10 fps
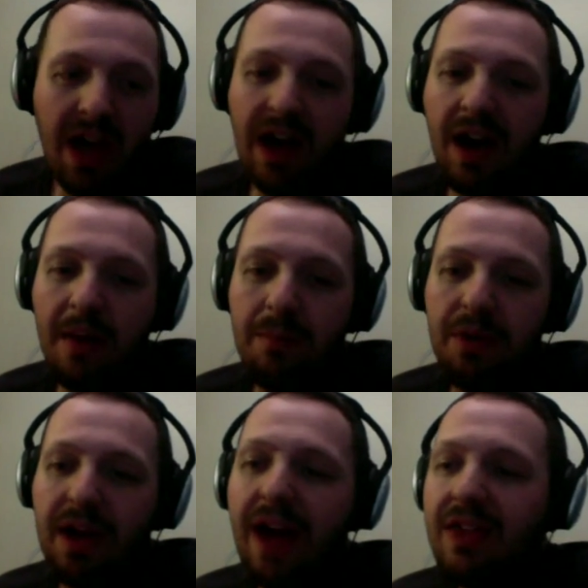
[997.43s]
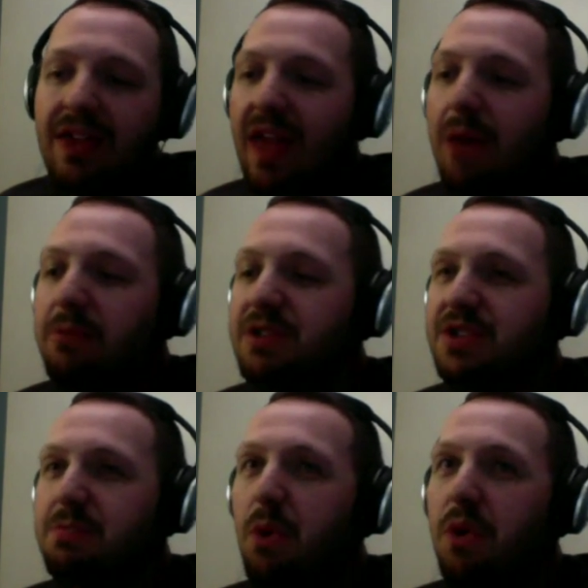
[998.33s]
But I think that was
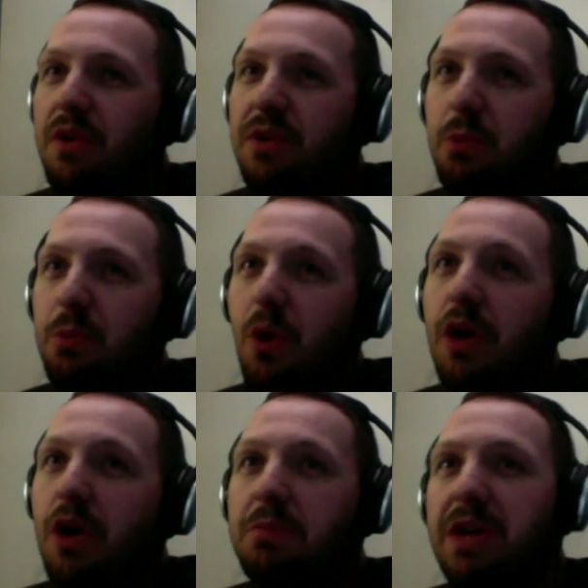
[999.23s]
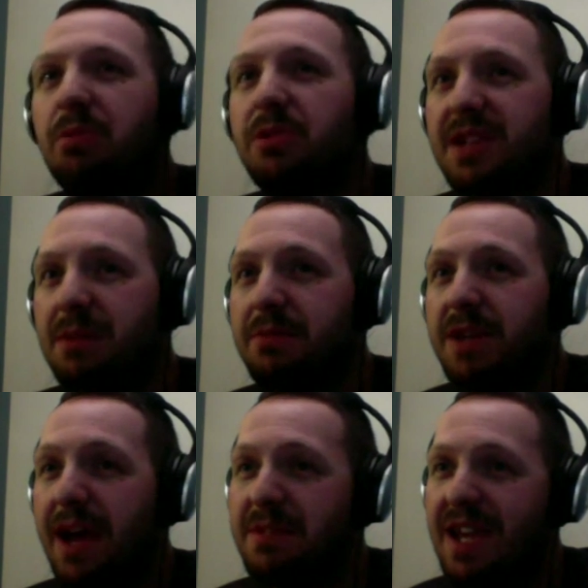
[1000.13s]
just more the wrong people
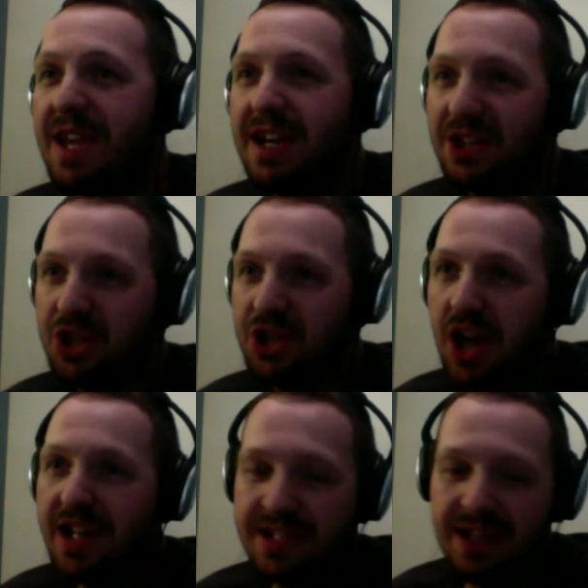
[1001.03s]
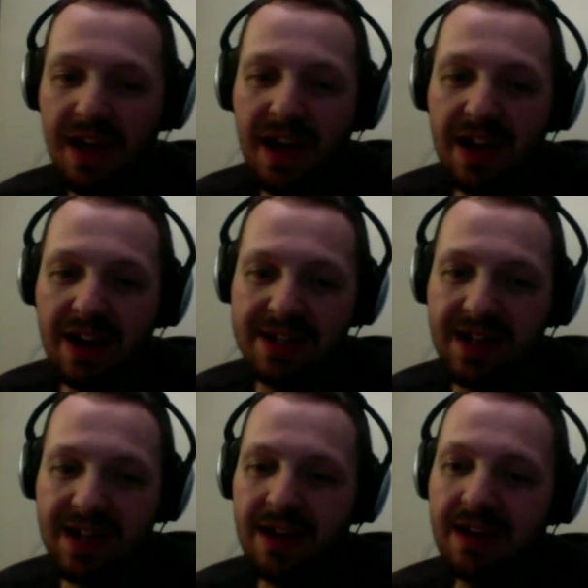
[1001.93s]
sometimes taking the shots because
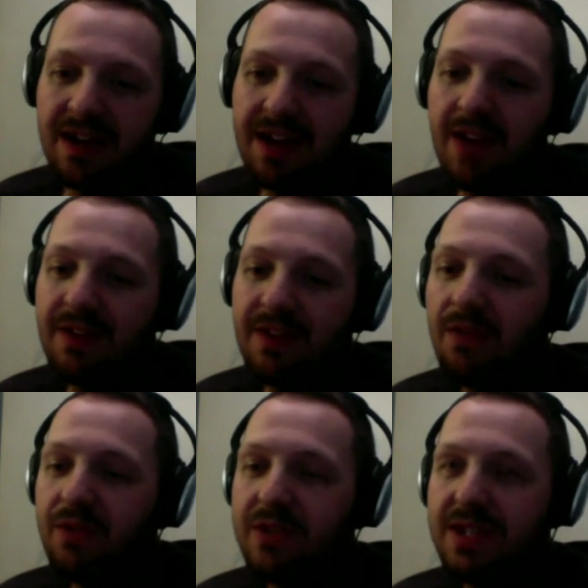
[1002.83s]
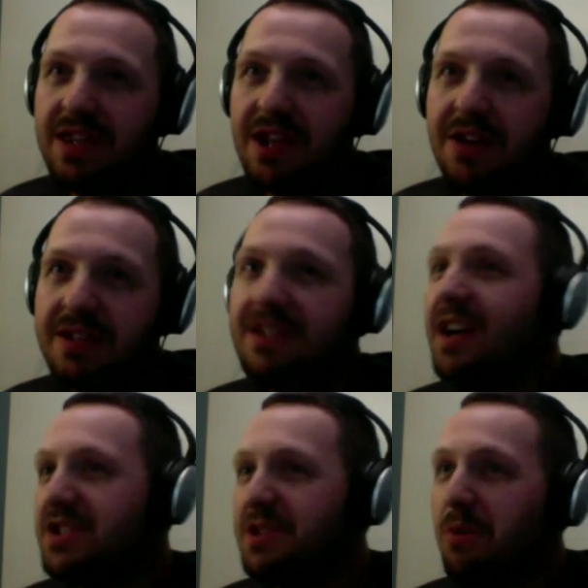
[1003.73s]
Kevin Love was in there and did
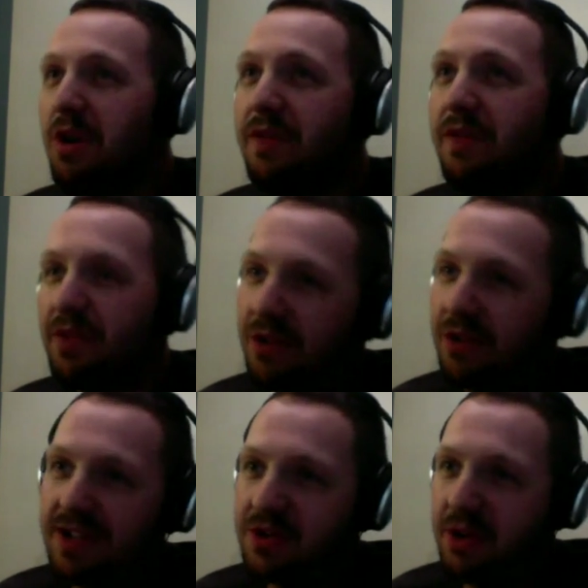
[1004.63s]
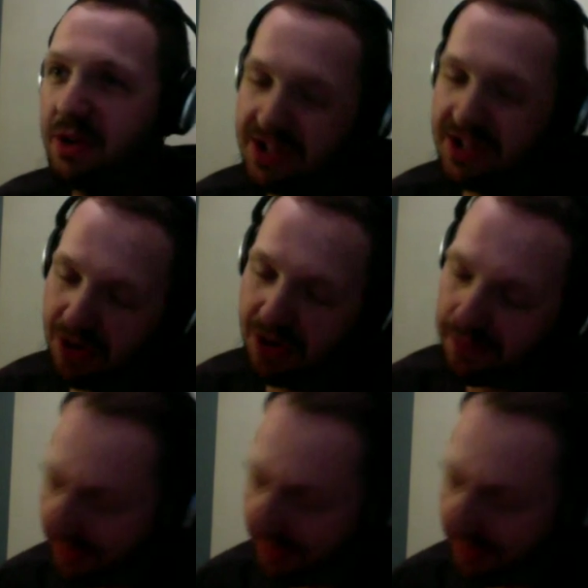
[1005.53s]
touch the ball for a stretch, so